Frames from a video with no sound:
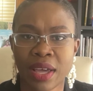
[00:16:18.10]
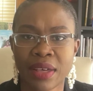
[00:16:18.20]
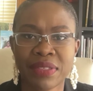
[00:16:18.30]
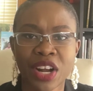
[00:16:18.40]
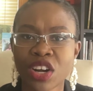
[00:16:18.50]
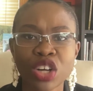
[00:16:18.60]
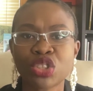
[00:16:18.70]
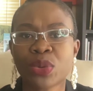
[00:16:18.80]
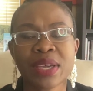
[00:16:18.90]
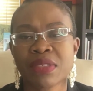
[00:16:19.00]
They're
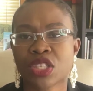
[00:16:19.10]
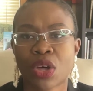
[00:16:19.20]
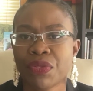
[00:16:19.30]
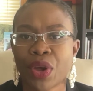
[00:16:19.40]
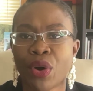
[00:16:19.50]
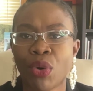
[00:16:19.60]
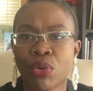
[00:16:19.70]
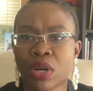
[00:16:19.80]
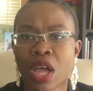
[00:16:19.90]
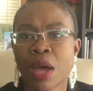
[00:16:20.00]
not doing this on their
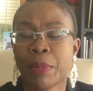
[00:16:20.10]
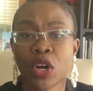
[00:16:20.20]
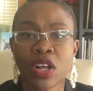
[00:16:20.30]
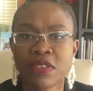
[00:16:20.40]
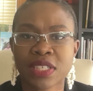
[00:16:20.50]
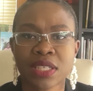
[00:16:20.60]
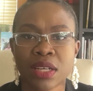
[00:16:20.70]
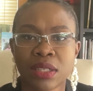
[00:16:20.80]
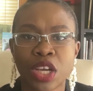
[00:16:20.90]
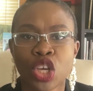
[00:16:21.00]
own, but all of a
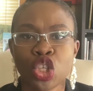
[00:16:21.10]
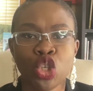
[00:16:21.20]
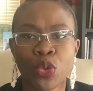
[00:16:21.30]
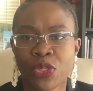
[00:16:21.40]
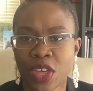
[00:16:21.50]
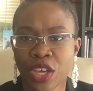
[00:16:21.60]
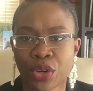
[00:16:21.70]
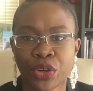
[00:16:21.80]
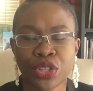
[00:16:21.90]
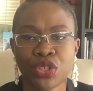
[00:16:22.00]
sudden you think
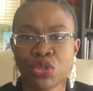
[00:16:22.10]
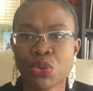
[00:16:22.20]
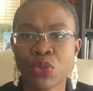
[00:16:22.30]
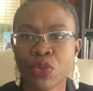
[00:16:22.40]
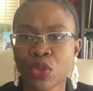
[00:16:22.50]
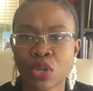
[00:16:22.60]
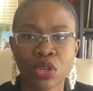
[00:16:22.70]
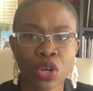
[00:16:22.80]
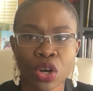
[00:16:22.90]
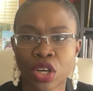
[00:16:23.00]
you're going
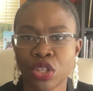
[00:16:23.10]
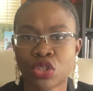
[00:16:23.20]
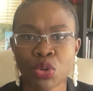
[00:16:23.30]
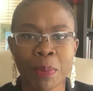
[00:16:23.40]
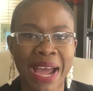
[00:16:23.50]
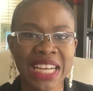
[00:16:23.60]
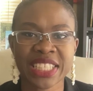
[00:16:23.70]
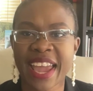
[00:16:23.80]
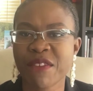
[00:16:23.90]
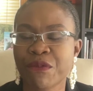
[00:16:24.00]
to
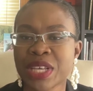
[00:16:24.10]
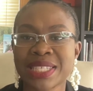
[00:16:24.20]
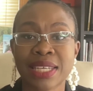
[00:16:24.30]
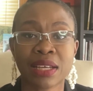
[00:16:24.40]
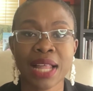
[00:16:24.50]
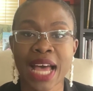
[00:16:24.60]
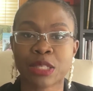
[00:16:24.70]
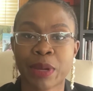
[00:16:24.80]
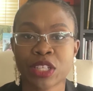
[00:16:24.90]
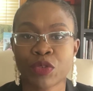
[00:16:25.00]
manage every single
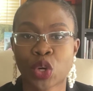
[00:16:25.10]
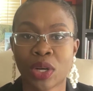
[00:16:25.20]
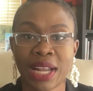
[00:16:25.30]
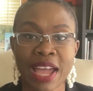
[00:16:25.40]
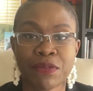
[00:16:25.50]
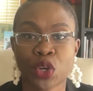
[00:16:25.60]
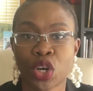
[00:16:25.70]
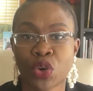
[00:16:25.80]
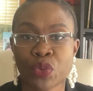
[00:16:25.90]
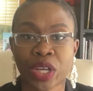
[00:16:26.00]
aspect of your life, your
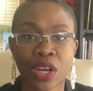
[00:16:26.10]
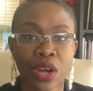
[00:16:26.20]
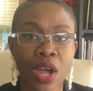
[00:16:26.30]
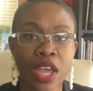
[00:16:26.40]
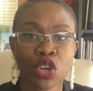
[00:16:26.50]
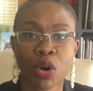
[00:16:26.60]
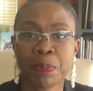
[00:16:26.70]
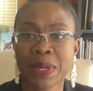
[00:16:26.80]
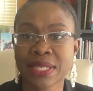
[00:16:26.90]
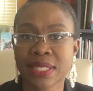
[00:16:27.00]
career, your
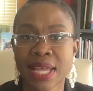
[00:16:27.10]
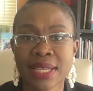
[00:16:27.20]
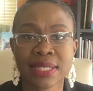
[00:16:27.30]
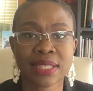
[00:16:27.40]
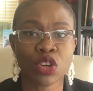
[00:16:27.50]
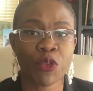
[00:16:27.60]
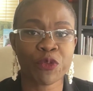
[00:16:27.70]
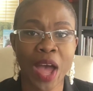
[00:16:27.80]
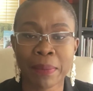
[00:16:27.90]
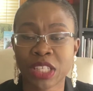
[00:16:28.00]
business, your
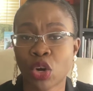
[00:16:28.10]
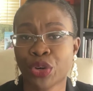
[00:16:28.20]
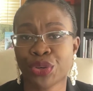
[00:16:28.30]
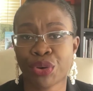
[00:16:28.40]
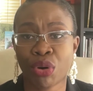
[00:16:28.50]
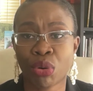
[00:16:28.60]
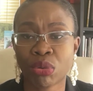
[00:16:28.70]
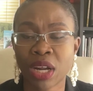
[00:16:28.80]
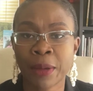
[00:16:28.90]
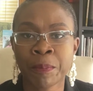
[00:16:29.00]
family on your
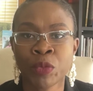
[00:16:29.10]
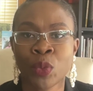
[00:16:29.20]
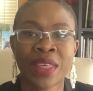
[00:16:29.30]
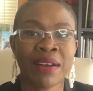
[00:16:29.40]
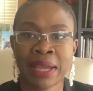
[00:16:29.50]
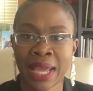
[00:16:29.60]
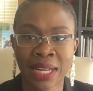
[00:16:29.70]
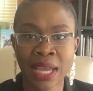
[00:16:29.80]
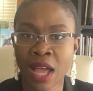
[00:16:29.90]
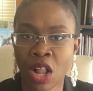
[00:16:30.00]
own without
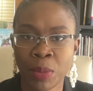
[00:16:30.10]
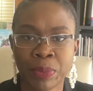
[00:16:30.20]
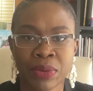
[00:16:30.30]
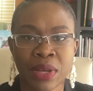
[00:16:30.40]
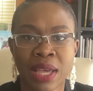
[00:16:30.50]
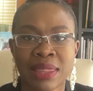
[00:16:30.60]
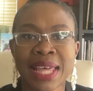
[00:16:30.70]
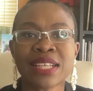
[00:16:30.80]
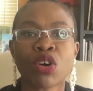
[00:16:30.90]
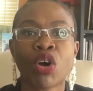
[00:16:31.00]
any help.
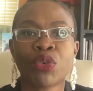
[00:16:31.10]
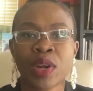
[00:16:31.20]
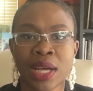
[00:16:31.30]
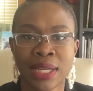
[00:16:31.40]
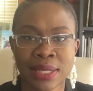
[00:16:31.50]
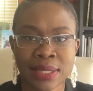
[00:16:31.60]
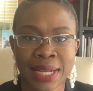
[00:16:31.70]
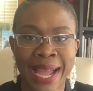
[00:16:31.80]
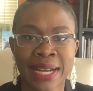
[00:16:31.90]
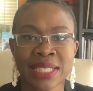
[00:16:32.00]
That's
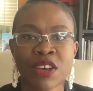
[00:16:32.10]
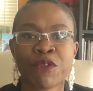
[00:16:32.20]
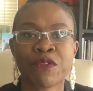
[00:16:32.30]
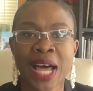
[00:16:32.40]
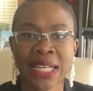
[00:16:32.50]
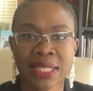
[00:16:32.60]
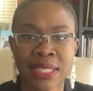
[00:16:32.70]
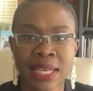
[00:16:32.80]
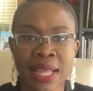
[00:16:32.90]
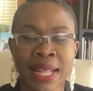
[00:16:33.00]
unrealistic, and it's a
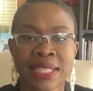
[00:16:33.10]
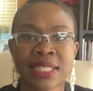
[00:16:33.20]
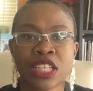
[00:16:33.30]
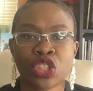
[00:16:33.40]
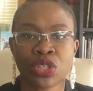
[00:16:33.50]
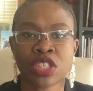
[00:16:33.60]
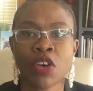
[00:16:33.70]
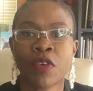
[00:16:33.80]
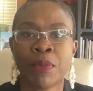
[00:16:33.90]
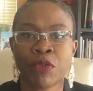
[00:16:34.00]
fallacy that sets
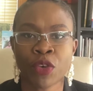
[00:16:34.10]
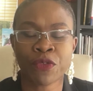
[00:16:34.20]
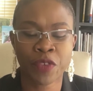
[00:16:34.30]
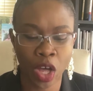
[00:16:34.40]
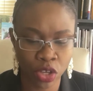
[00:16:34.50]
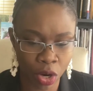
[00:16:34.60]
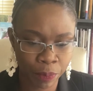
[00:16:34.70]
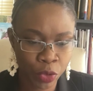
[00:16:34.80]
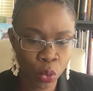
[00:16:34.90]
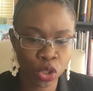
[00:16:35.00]
yourself up for failure.
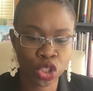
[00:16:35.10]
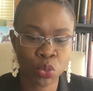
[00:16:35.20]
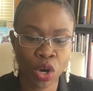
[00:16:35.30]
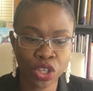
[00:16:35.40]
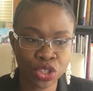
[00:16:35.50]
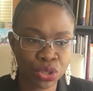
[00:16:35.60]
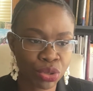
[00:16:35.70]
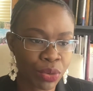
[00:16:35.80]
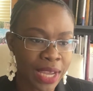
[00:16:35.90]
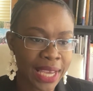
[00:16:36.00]
What you want to
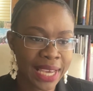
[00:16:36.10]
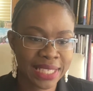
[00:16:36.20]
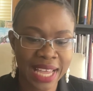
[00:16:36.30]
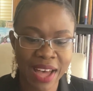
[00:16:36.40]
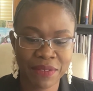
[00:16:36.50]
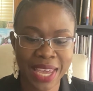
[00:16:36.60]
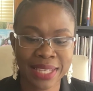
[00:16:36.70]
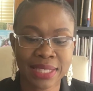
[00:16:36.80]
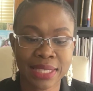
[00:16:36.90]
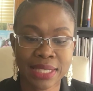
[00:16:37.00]
do is have
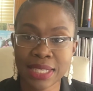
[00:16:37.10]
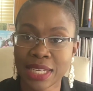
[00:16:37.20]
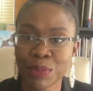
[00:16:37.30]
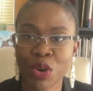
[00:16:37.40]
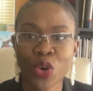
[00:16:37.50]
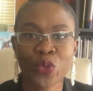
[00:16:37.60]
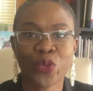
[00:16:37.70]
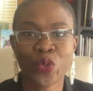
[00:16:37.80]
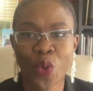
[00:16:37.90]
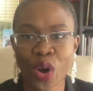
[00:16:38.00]
a team
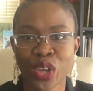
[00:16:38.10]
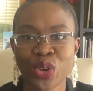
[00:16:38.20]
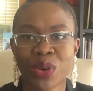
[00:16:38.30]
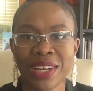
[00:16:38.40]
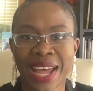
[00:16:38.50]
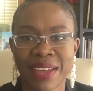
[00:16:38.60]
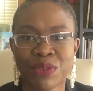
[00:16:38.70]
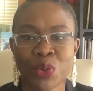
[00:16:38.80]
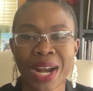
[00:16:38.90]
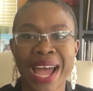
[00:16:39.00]
for your
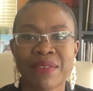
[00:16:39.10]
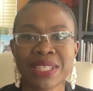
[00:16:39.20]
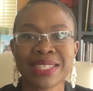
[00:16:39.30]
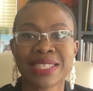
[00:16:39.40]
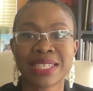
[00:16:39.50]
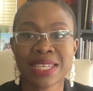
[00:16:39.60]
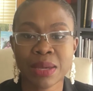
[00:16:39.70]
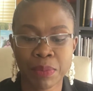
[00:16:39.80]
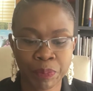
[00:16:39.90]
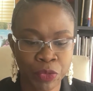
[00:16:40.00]
life. You want to have a
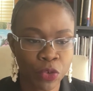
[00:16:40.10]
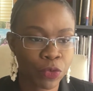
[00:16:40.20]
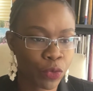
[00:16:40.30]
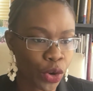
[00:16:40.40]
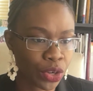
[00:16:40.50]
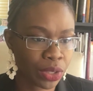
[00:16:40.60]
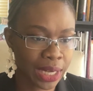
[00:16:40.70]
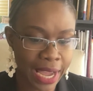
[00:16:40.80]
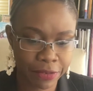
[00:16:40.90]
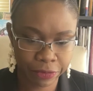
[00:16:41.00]
team for your
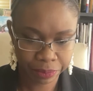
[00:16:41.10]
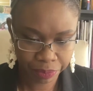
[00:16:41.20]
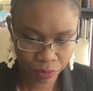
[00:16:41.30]
life.